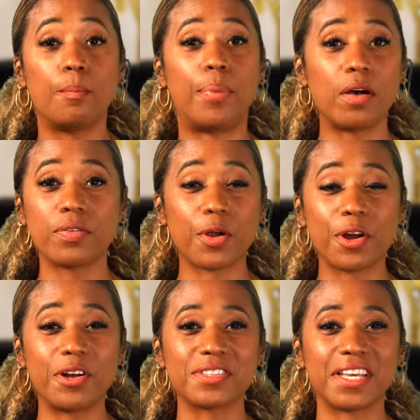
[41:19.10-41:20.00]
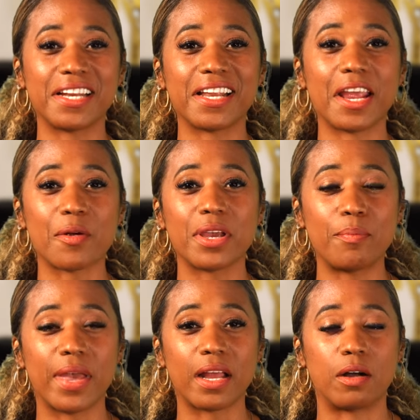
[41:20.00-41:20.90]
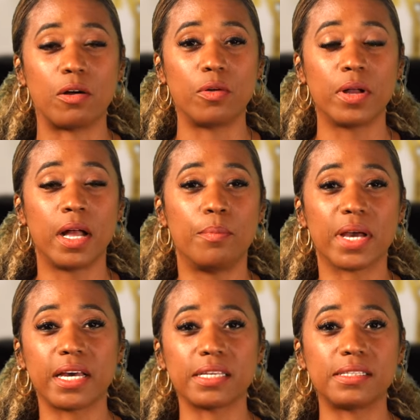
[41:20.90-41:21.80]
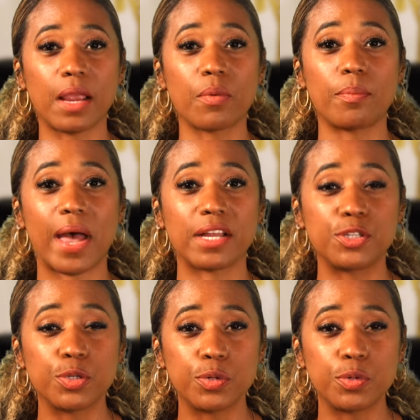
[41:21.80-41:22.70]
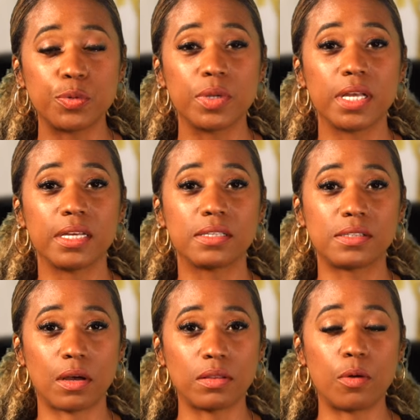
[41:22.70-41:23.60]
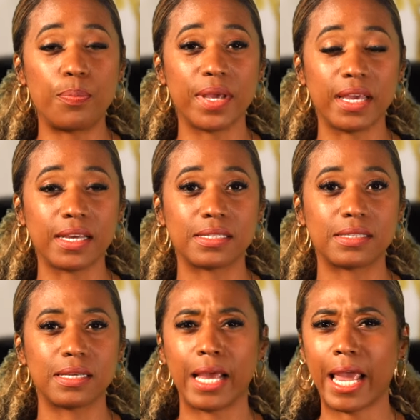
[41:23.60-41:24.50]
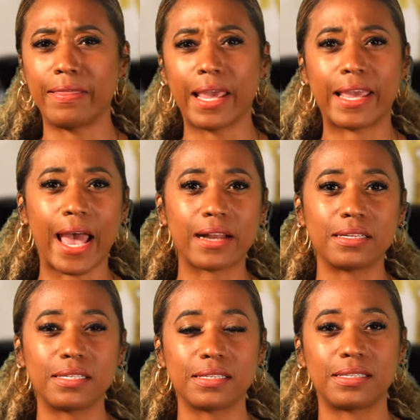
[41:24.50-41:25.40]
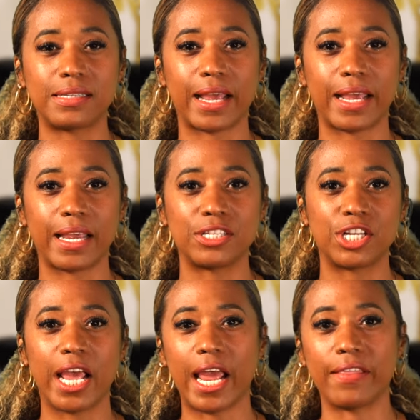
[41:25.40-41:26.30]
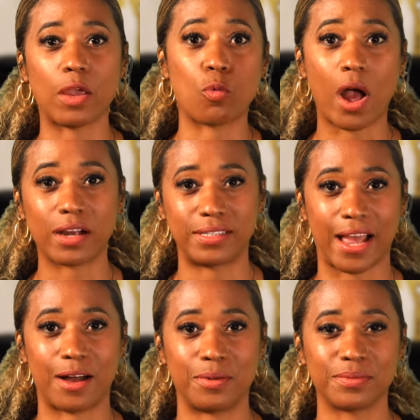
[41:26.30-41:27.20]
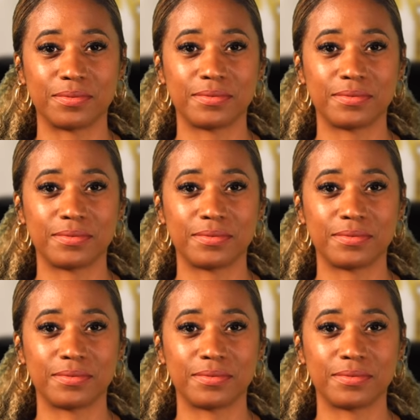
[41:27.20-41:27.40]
Both girls get an area medal because they were my two solo picks and they got onto the stage and they rocked out.